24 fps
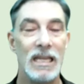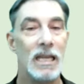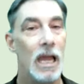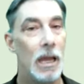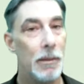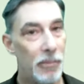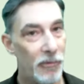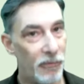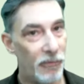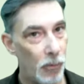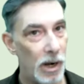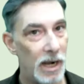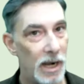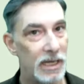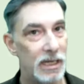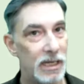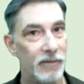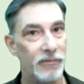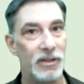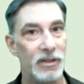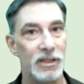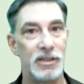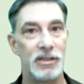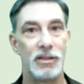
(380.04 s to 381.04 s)
And before I
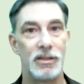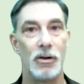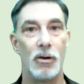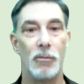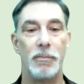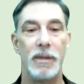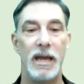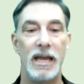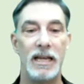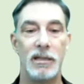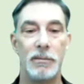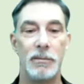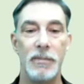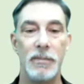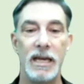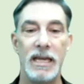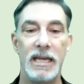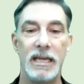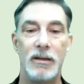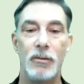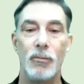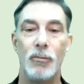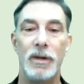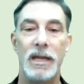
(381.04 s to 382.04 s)
give this show back to
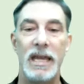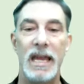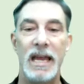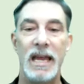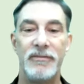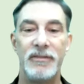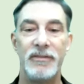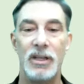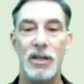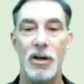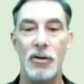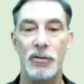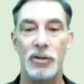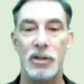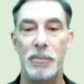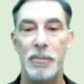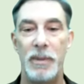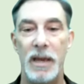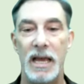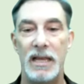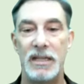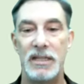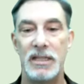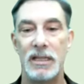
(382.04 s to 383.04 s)
Mike, we have to note the
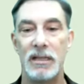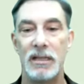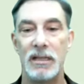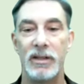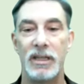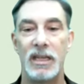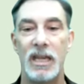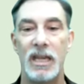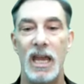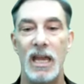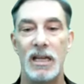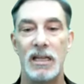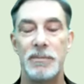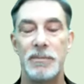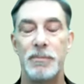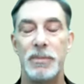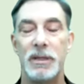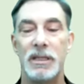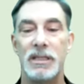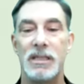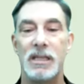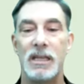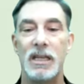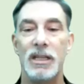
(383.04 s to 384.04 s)
passing of a
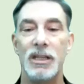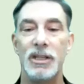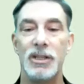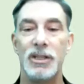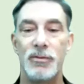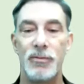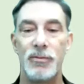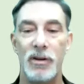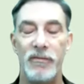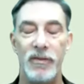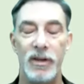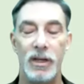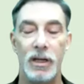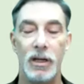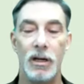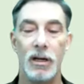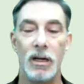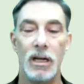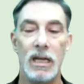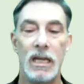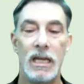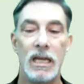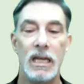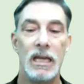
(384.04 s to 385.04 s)
cannabis industry
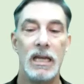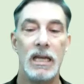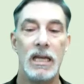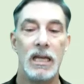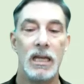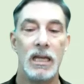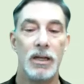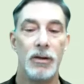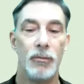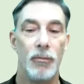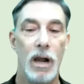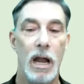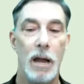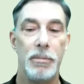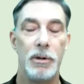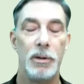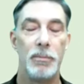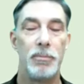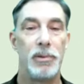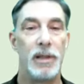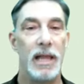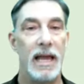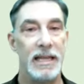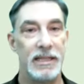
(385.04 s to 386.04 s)
figure,
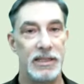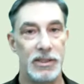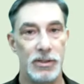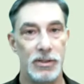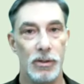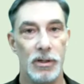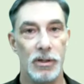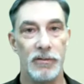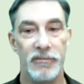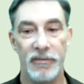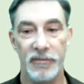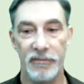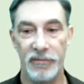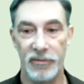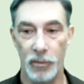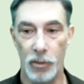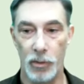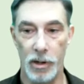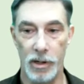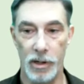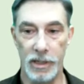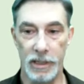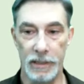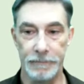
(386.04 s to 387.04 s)
Robert Platshorn from
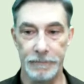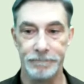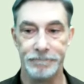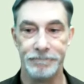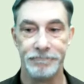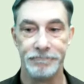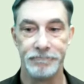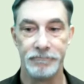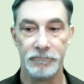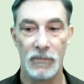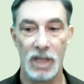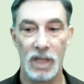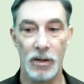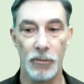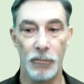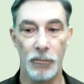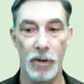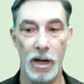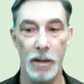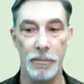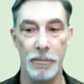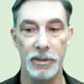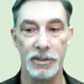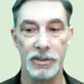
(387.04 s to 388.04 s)
Florida. Now,
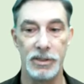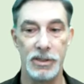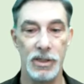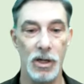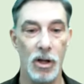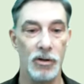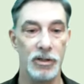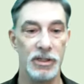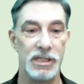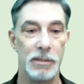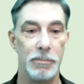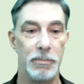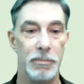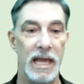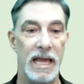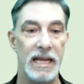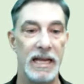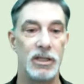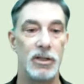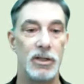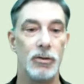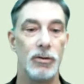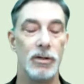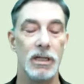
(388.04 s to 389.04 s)
Robert's known as the
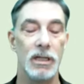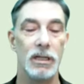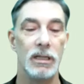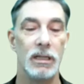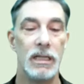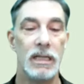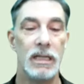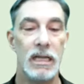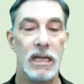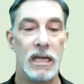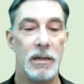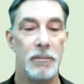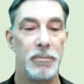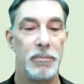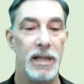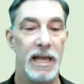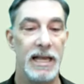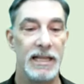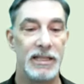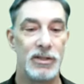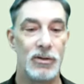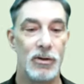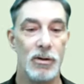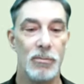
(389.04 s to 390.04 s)
Black Tuna
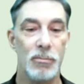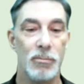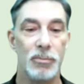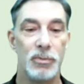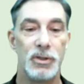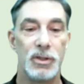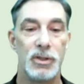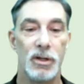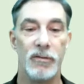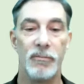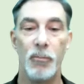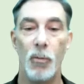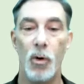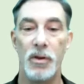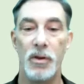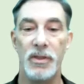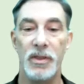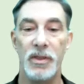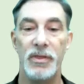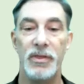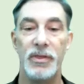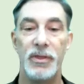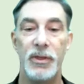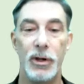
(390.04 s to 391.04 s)
Platt served more
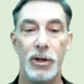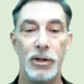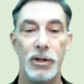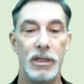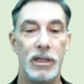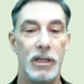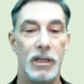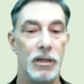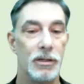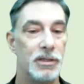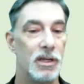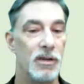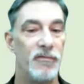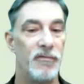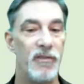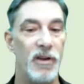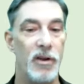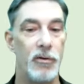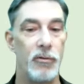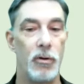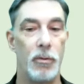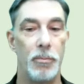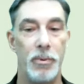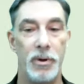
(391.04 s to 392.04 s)
than 30 years in
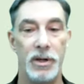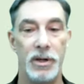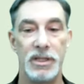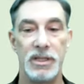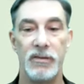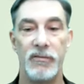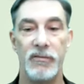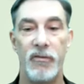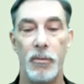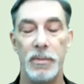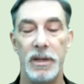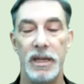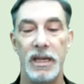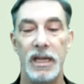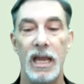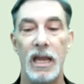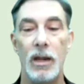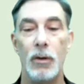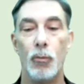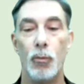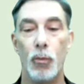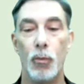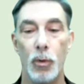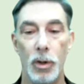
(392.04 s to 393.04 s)
federal prison for being
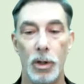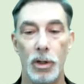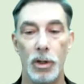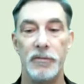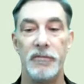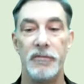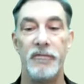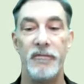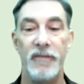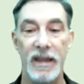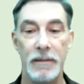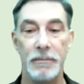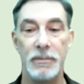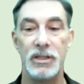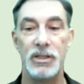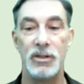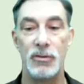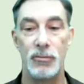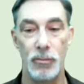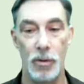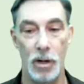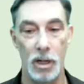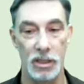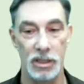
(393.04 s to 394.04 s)
a world famous
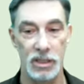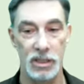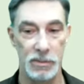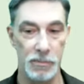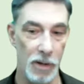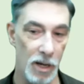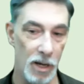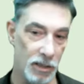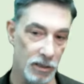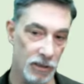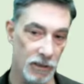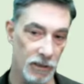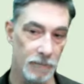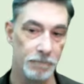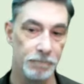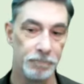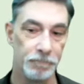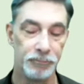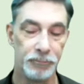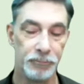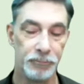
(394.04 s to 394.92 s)
drug smuggler.